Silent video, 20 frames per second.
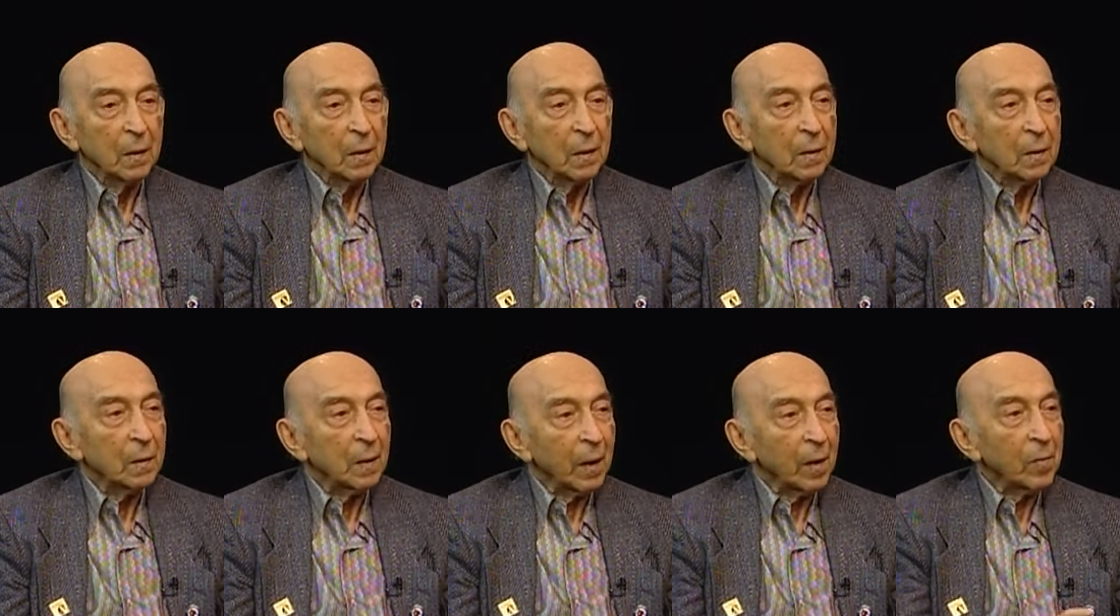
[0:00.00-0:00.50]

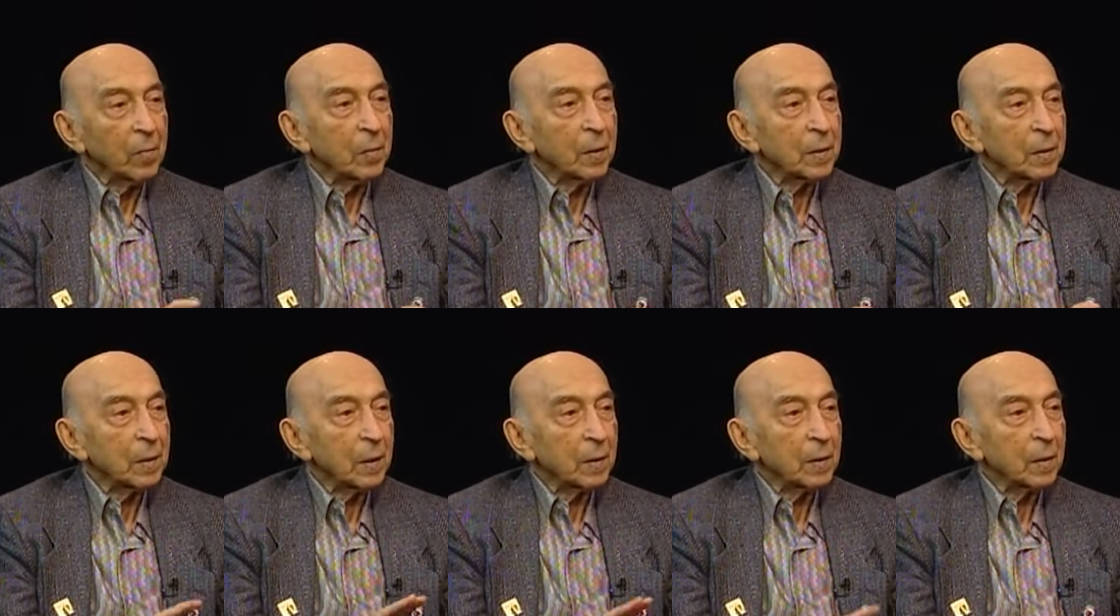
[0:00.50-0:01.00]

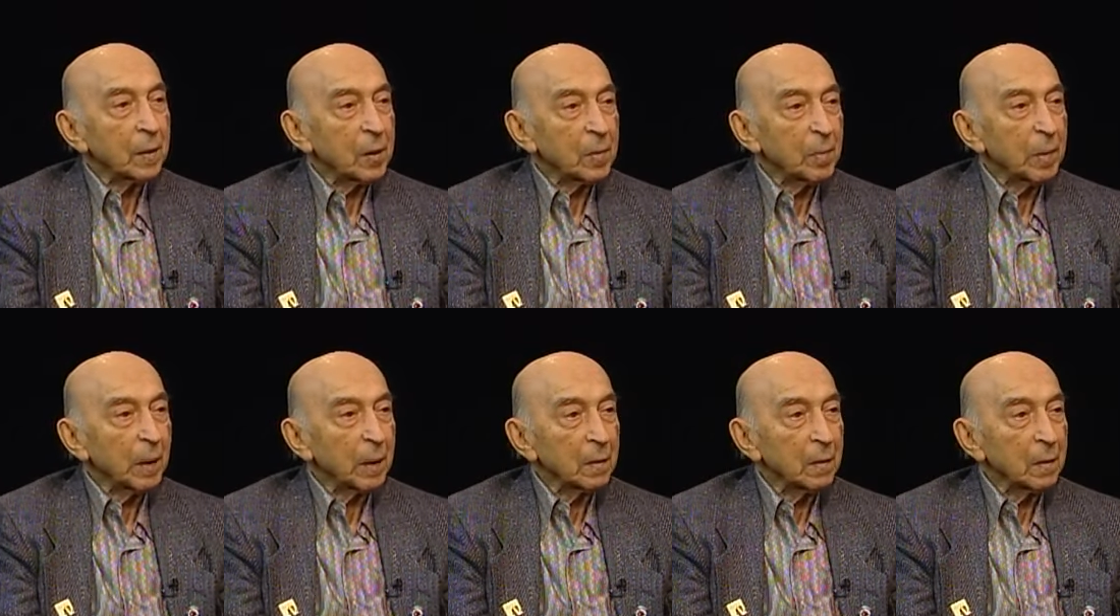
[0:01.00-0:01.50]
numbers are
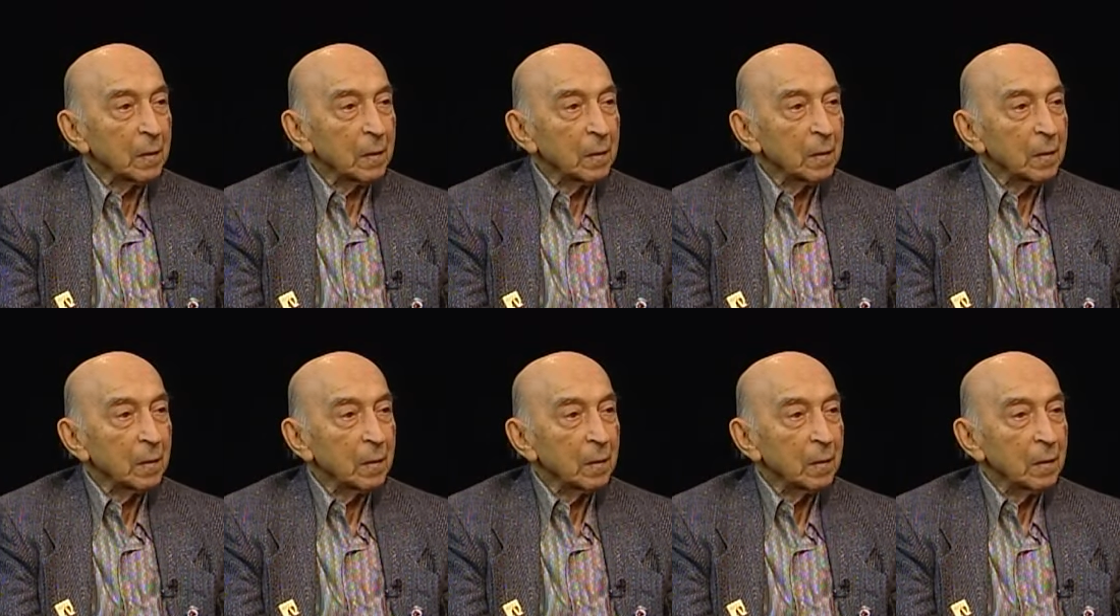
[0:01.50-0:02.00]
respected,
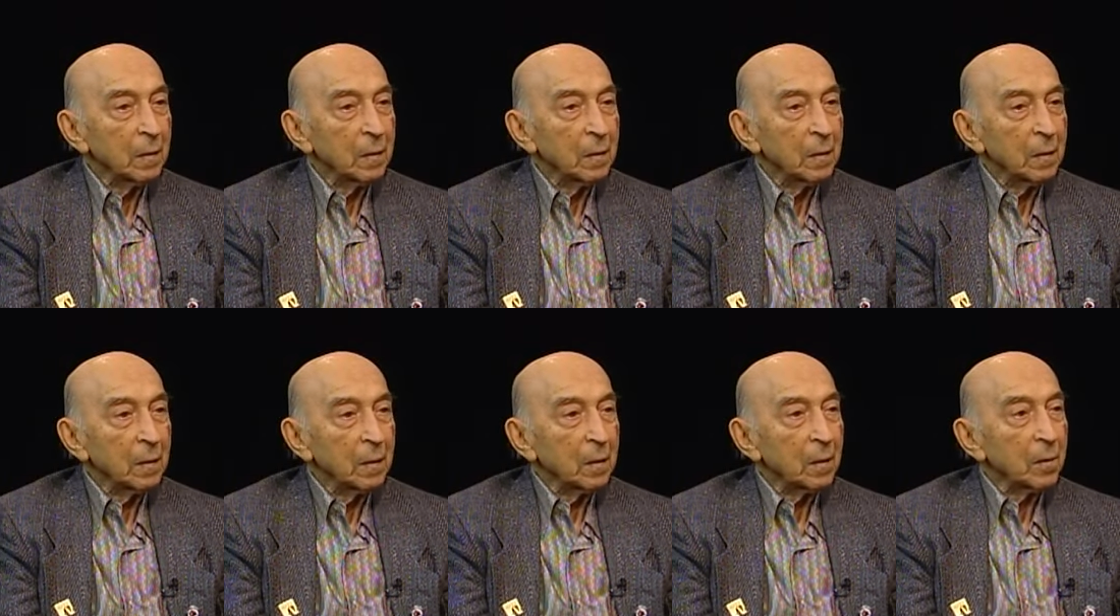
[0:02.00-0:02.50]

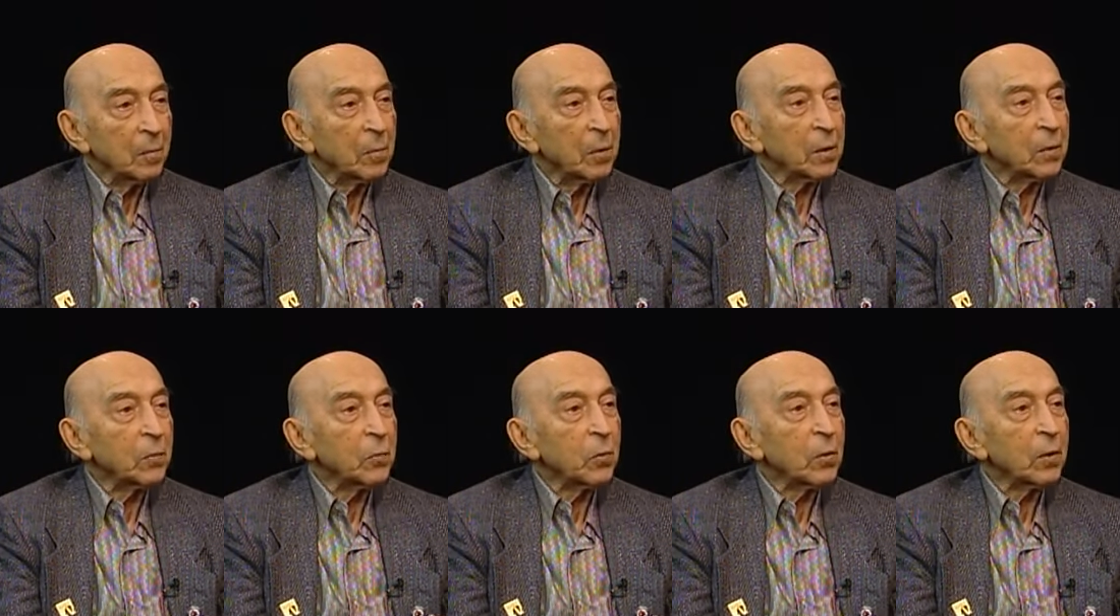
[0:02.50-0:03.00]

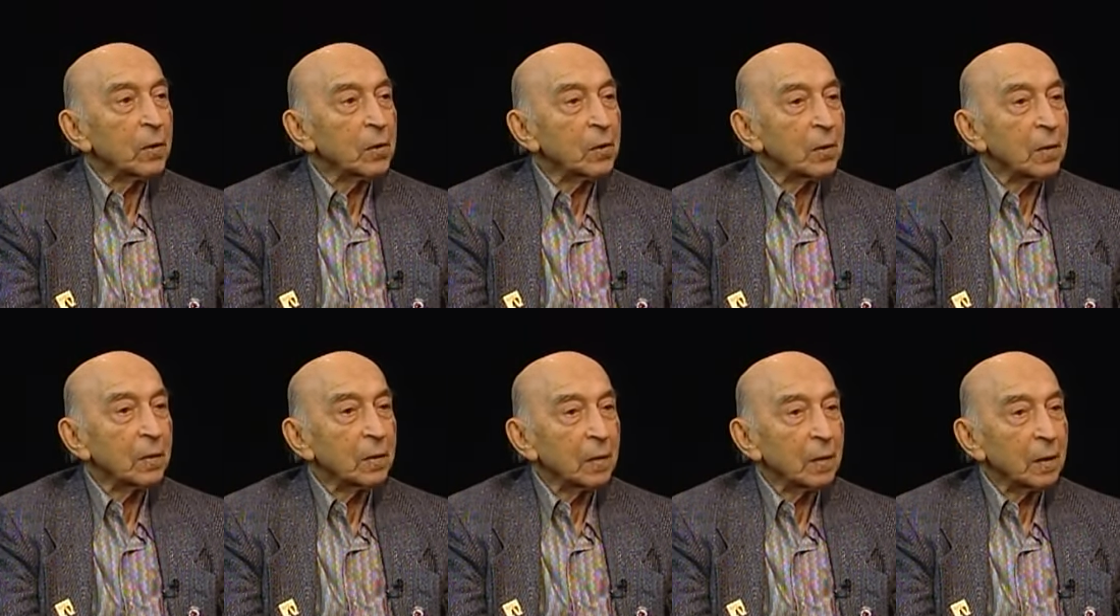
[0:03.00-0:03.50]
but words
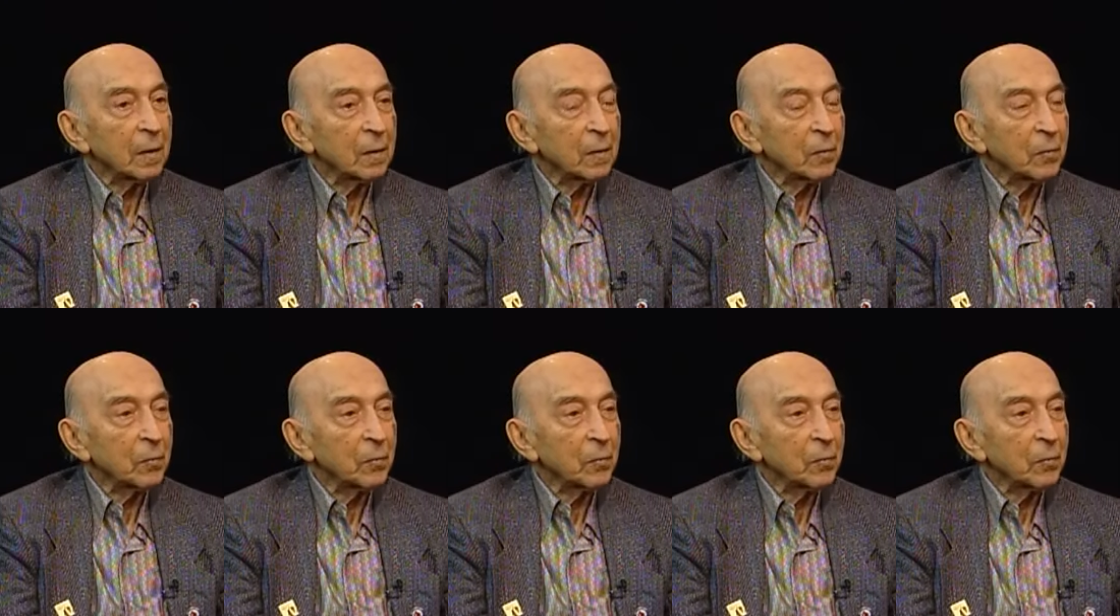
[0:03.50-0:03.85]
are not.